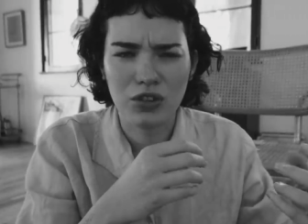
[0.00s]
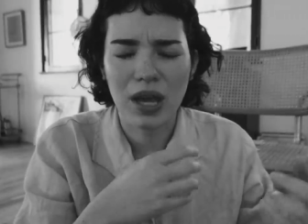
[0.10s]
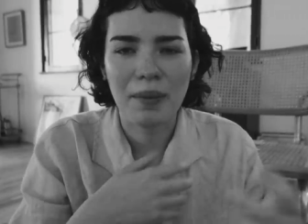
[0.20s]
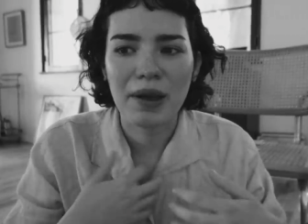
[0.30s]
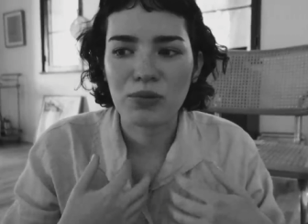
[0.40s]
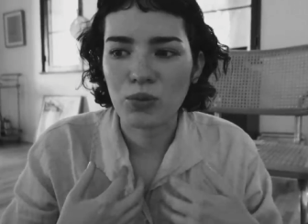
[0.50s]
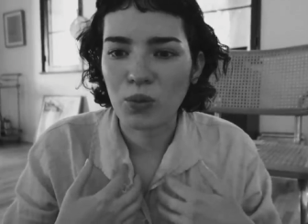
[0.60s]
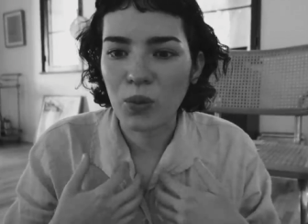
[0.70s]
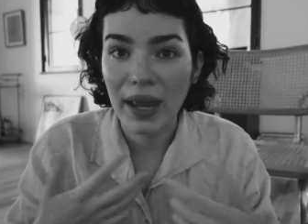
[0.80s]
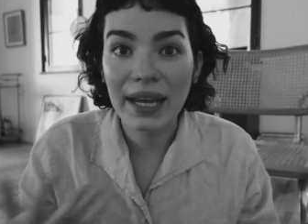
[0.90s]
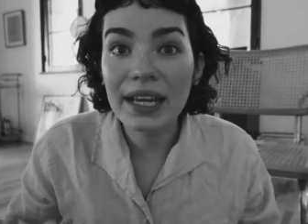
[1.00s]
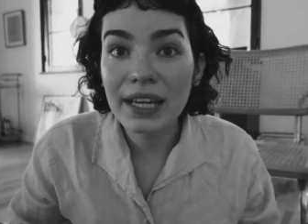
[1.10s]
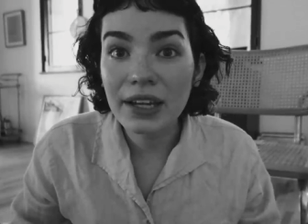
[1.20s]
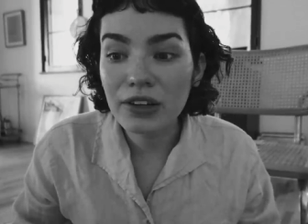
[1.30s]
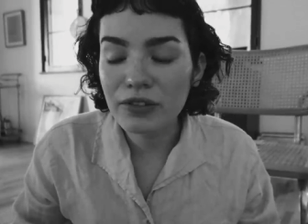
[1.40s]
am I waiting
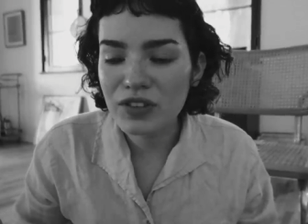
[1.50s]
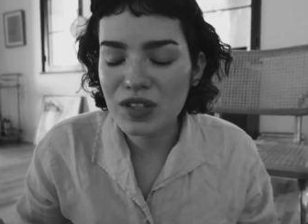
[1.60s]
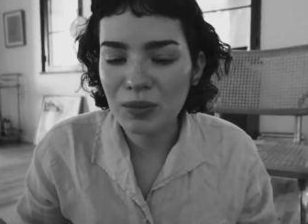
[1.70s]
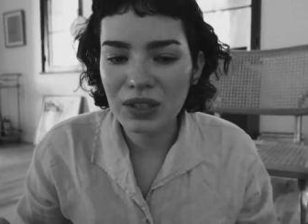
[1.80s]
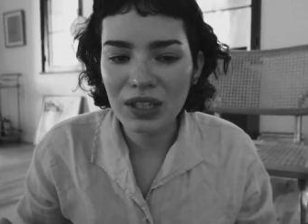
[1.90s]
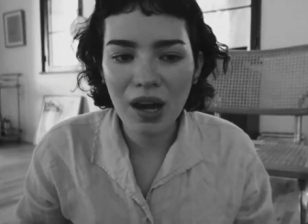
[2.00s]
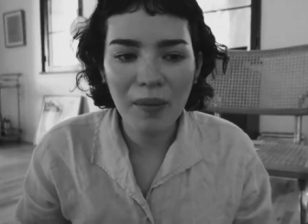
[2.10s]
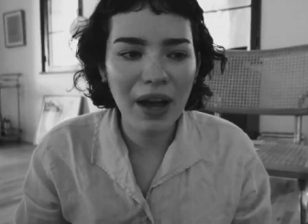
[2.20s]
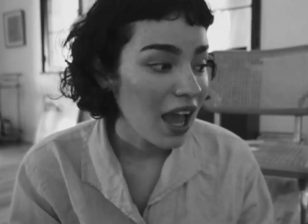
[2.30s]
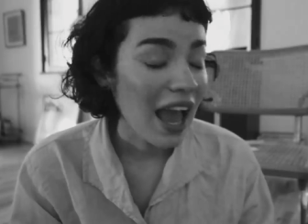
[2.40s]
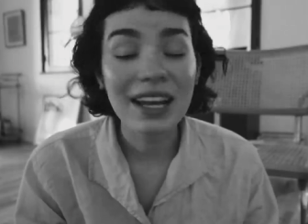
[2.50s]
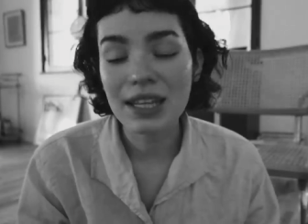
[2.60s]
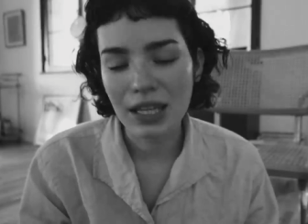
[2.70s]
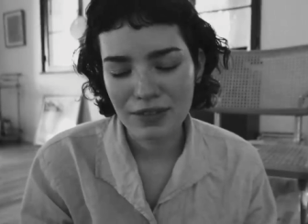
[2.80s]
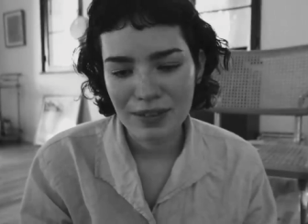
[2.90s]
here for someone to come? And he
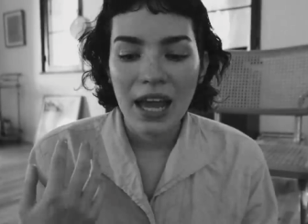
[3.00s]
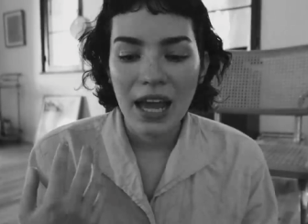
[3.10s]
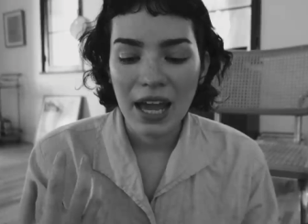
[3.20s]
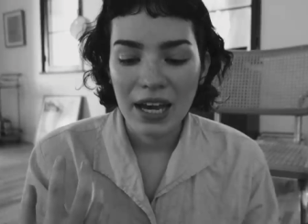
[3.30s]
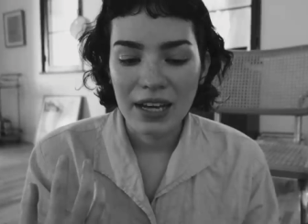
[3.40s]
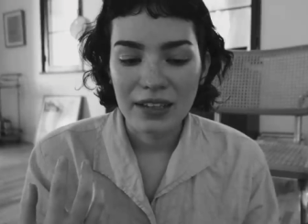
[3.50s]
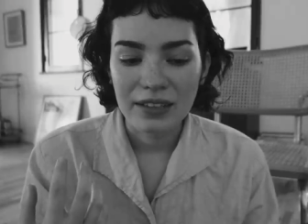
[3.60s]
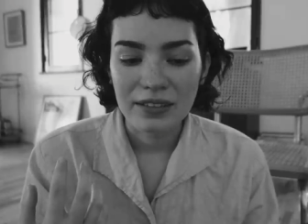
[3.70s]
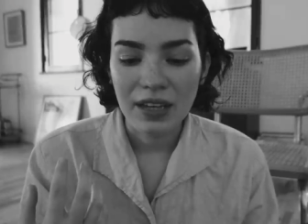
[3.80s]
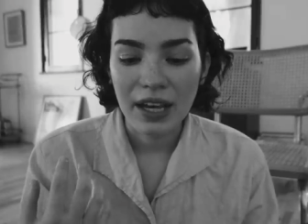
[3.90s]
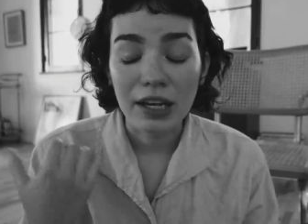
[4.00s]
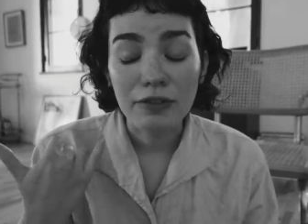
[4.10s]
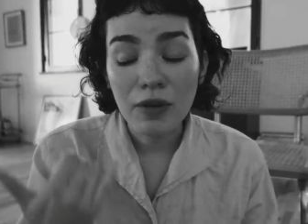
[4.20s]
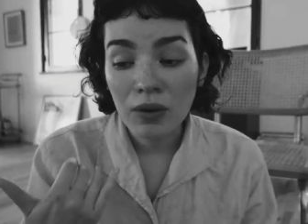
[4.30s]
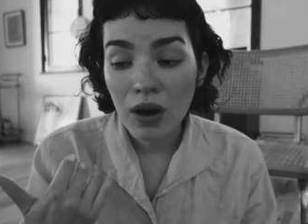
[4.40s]
leaves. And I get a
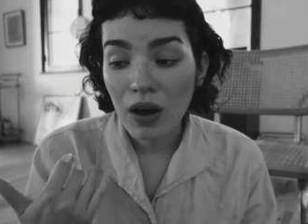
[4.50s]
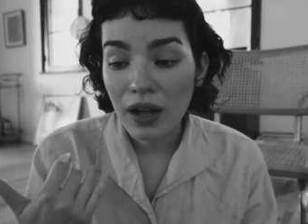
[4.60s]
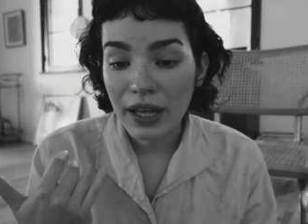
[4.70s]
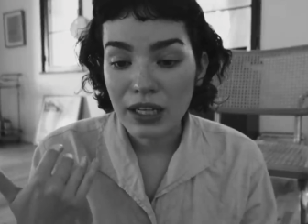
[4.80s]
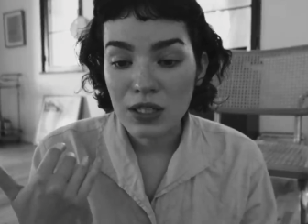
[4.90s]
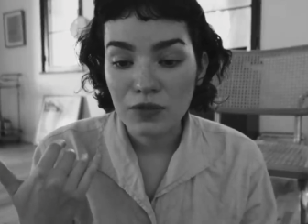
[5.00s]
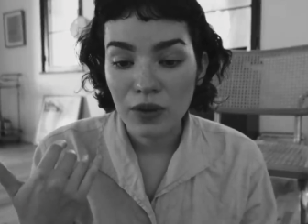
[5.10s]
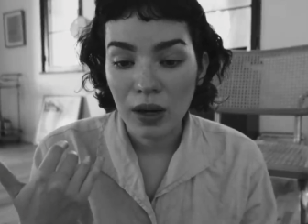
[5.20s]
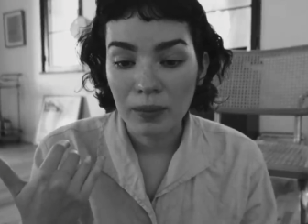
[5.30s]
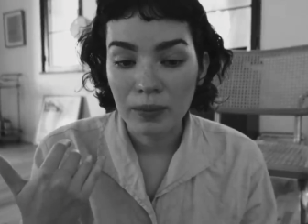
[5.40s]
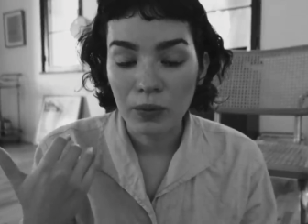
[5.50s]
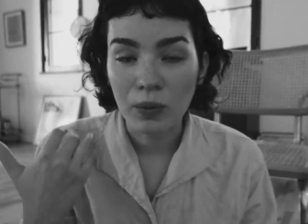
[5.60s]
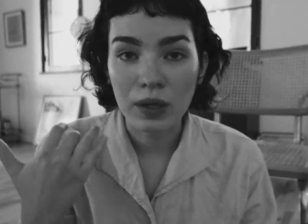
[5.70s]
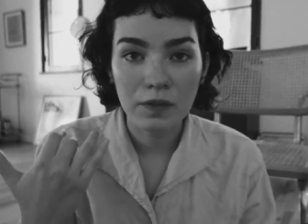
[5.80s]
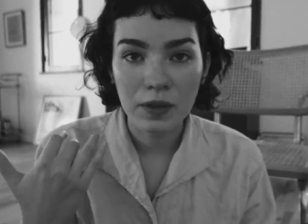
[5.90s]
phone call and it's from
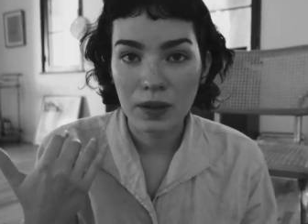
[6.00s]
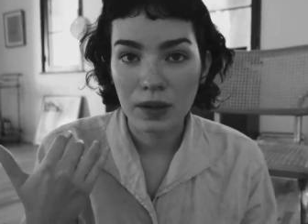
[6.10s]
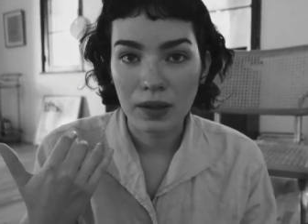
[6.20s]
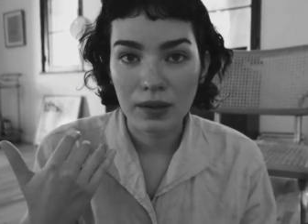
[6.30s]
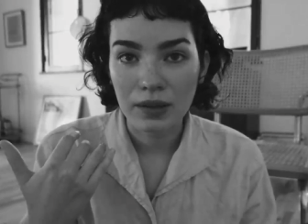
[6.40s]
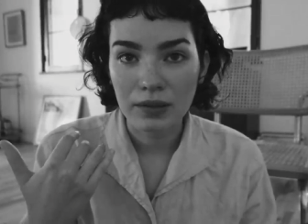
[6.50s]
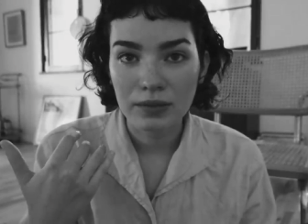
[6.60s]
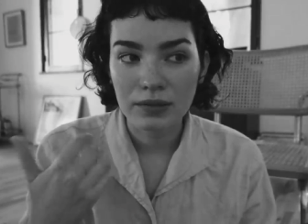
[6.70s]
one of the